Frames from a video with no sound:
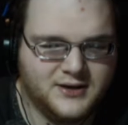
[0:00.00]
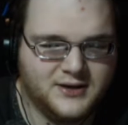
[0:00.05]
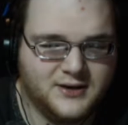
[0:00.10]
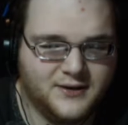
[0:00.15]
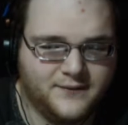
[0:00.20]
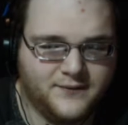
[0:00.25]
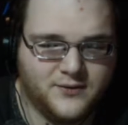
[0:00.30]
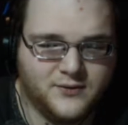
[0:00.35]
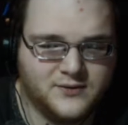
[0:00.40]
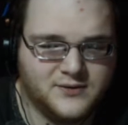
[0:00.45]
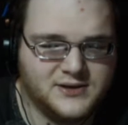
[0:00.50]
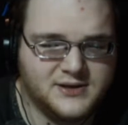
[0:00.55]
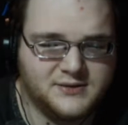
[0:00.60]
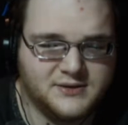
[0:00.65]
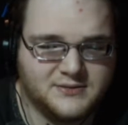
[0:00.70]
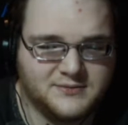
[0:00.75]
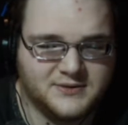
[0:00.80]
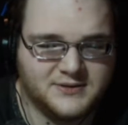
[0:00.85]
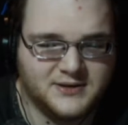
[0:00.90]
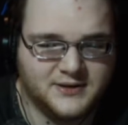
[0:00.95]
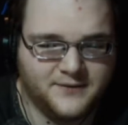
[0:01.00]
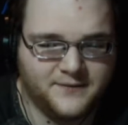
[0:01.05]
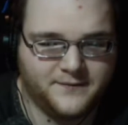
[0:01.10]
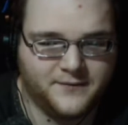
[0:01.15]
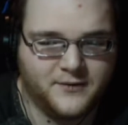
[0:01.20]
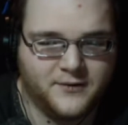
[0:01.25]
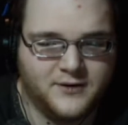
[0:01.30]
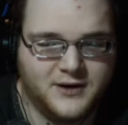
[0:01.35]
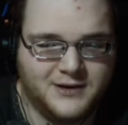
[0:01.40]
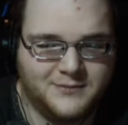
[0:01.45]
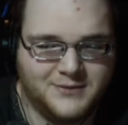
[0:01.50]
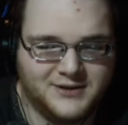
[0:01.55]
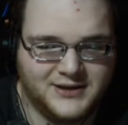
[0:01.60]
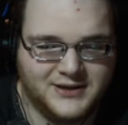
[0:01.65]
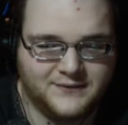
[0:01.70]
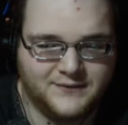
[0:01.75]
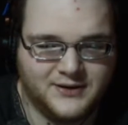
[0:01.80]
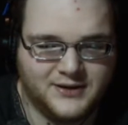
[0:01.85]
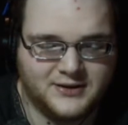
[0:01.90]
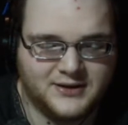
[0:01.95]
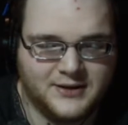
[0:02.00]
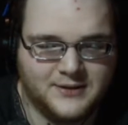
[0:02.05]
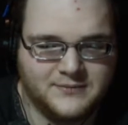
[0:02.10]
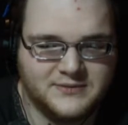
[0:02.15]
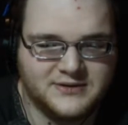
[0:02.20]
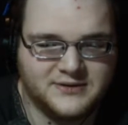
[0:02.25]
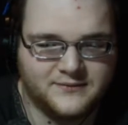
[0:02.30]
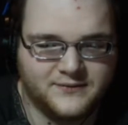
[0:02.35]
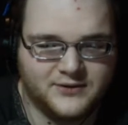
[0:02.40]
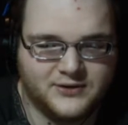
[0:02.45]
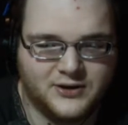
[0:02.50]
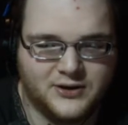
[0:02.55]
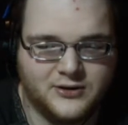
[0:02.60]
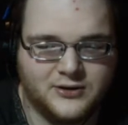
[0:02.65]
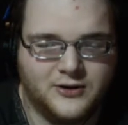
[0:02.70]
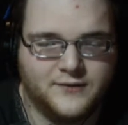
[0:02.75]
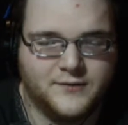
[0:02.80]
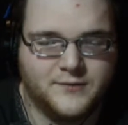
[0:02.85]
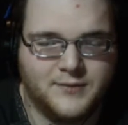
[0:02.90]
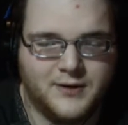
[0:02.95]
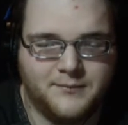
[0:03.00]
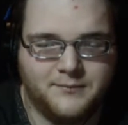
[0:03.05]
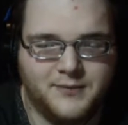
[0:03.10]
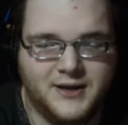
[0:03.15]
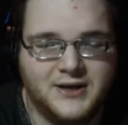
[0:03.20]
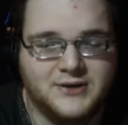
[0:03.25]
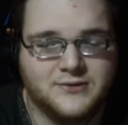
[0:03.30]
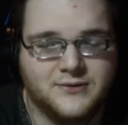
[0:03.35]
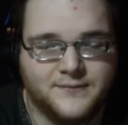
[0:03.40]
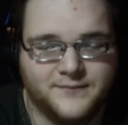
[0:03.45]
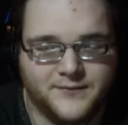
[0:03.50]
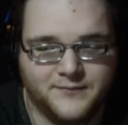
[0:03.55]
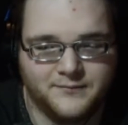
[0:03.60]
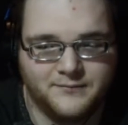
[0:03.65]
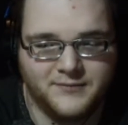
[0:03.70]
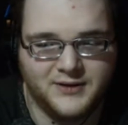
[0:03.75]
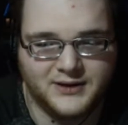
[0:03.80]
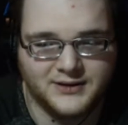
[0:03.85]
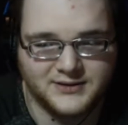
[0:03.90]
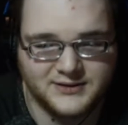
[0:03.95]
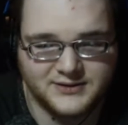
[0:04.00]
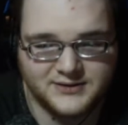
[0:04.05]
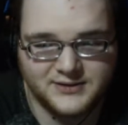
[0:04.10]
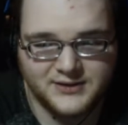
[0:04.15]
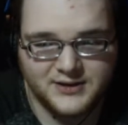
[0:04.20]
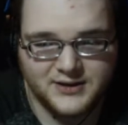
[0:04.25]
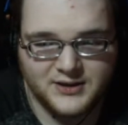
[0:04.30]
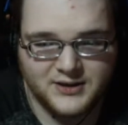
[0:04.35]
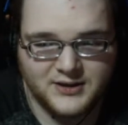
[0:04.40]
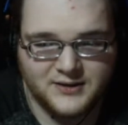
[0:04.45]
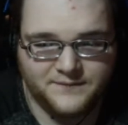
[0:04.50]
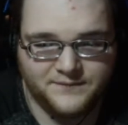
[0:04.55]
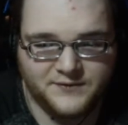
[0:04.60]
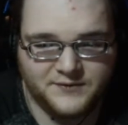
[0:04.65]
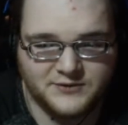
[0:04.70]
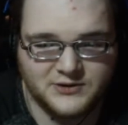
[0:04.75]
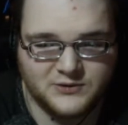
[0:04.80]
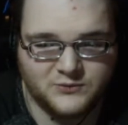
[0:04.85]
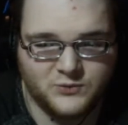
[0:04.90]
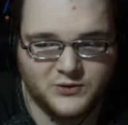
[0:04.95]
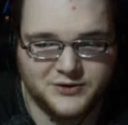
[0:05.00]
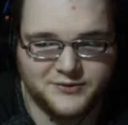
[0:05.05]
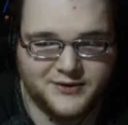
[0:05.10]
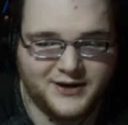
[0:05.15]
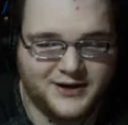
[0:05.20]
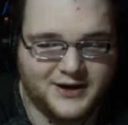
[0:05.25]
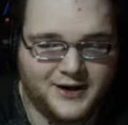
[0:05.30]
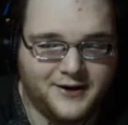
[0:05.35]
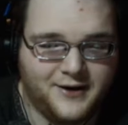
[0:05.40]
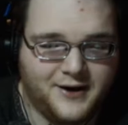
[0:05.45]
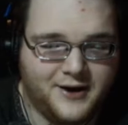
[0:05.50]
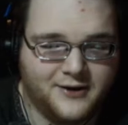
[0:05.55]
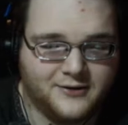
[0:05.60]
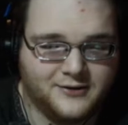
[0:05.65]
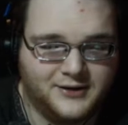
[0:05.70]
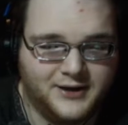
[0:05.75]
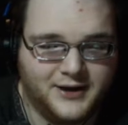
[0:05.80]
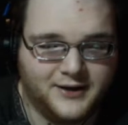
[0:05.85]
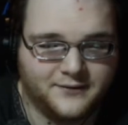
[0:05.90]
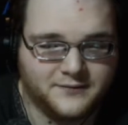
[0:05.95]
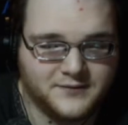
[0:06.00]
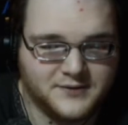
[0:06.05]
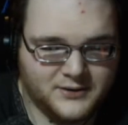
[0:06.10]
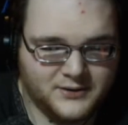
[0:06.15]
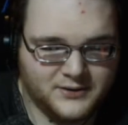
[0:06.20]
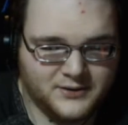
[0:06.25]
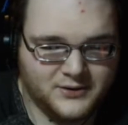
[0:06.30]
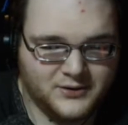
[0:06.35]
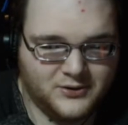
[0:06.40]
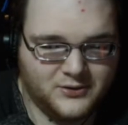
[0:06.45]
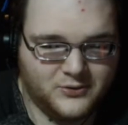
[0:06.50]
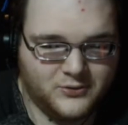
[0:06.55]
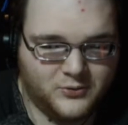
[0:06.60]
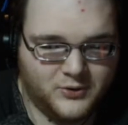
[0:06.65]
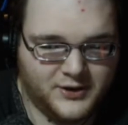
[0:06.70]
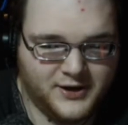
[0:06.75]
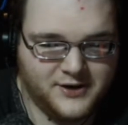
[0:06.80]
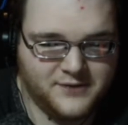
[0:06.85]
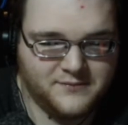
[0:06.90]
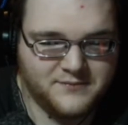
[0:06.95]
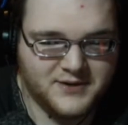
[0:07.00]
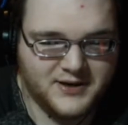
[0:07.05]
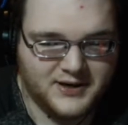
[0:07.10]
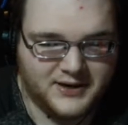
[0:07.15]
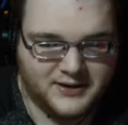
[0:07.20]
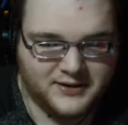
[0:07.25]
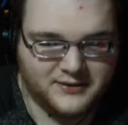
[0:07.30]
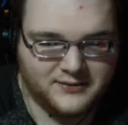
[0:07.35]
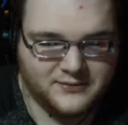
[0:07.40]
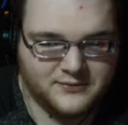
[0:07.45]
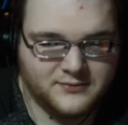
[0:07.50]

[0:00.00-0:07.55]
Of course he was missing fur. He'd been leaving clumps of it all over my bedroom for months. It was a wonder he had any hair left. "What do you mean?"